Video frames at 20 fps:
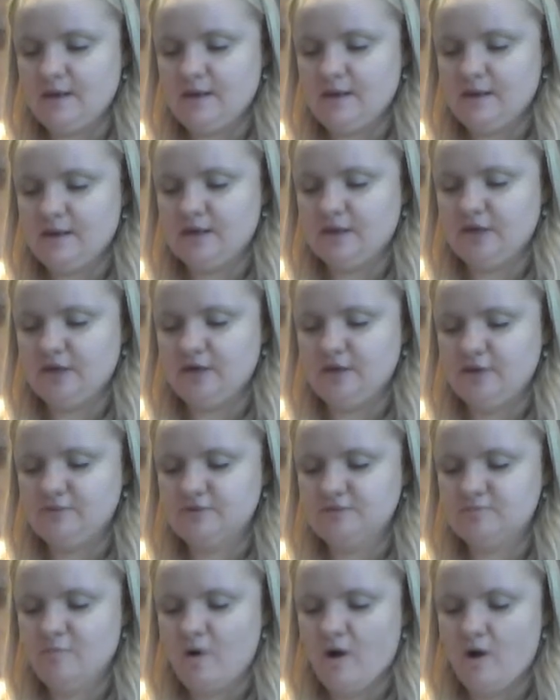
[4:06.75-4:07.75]
You can
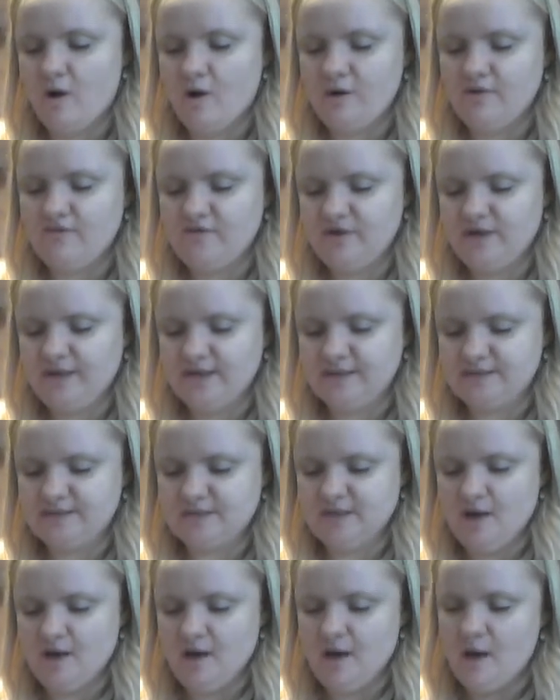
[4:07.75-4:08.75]
use more if you need
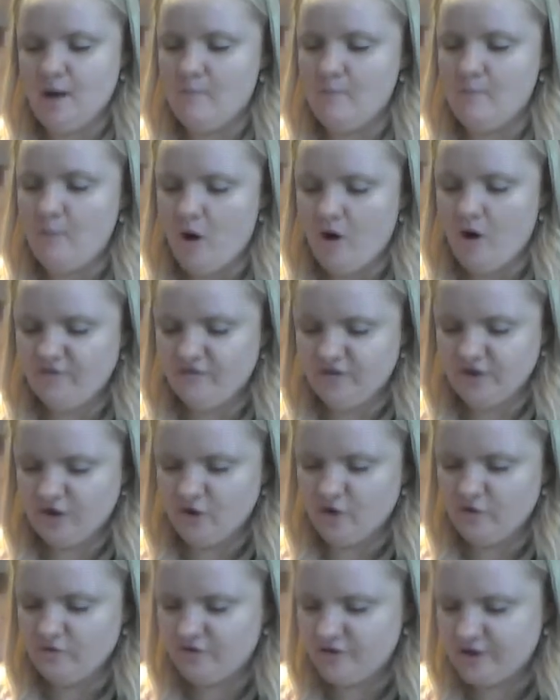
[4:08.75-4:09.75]
more for the
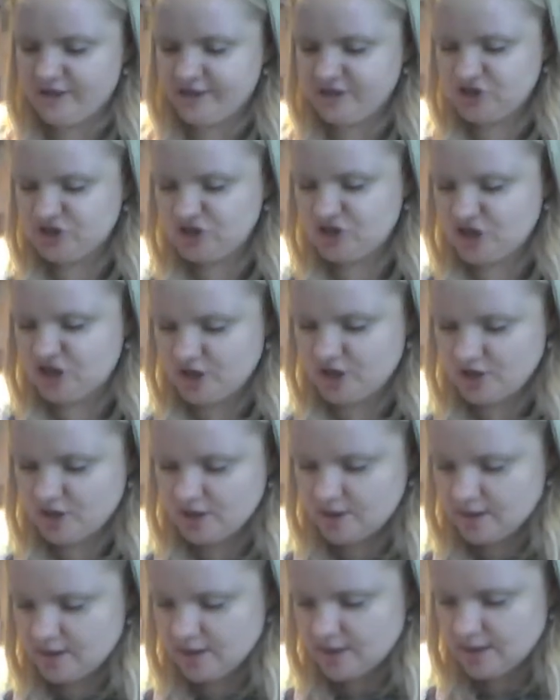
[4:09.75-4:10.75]
coverage.
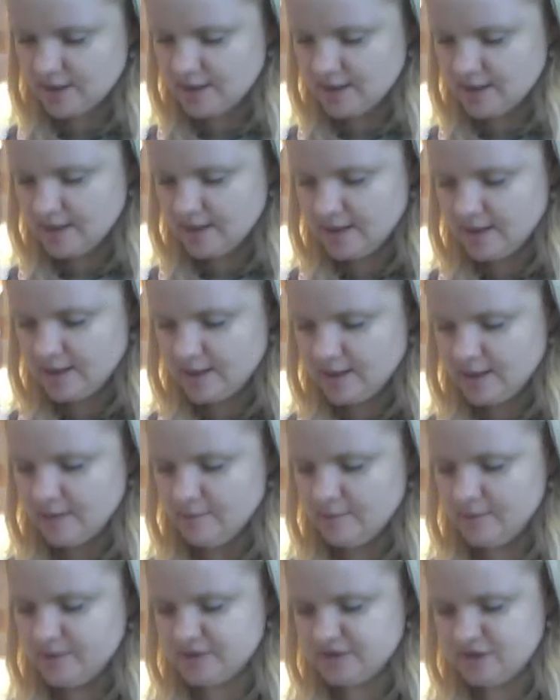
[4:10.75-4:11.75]

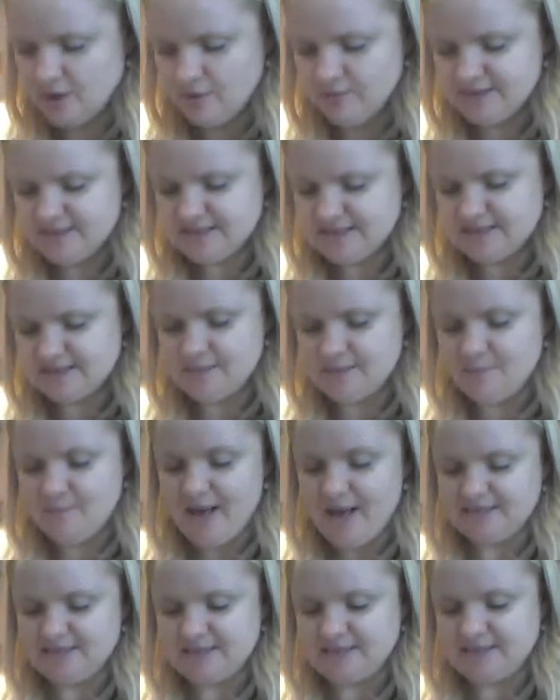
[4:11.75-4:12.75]
It's always
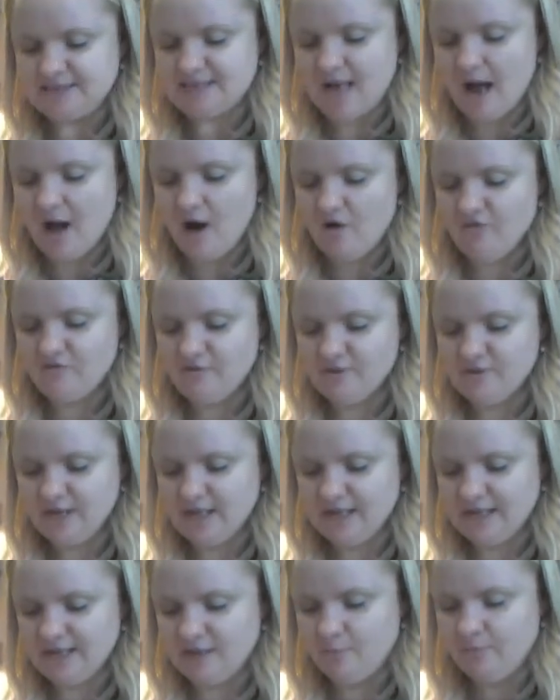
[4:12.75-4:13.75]
best to start off with a
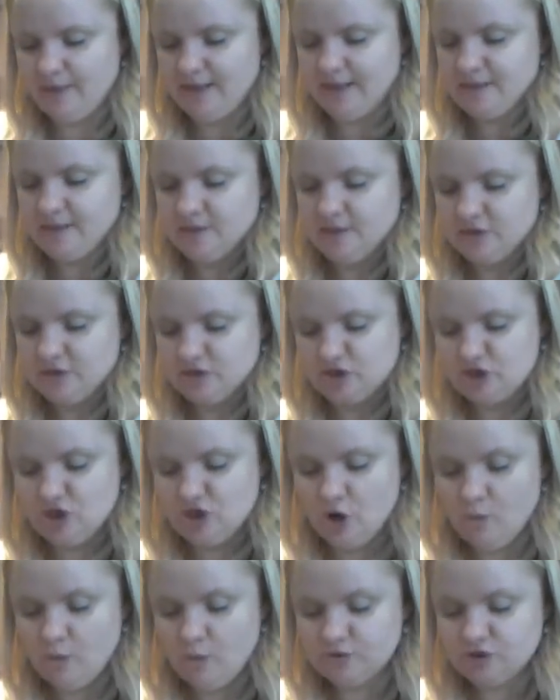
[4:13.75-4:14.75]
little bit because you
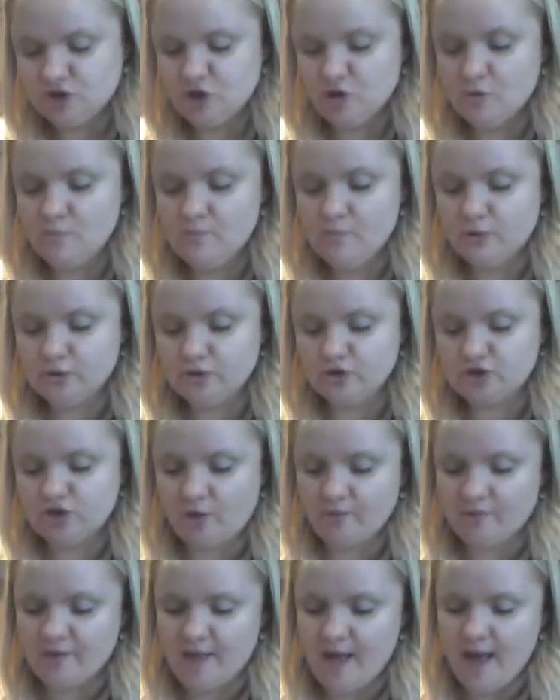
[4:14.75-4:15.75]
don't want too much
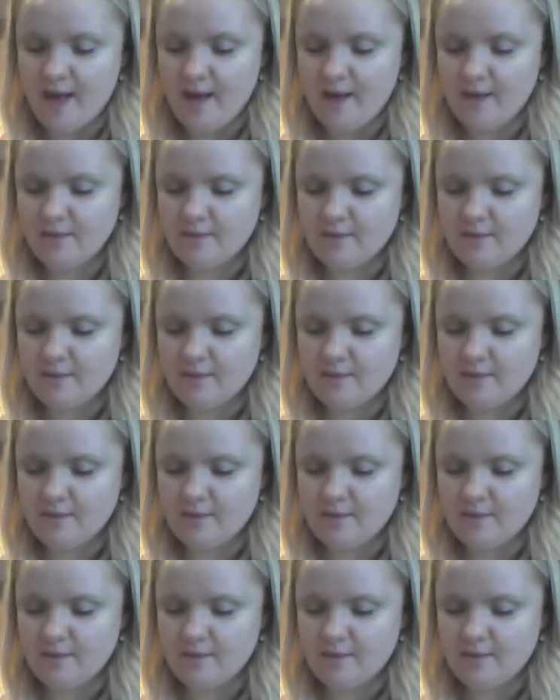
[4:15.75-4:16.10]
on there.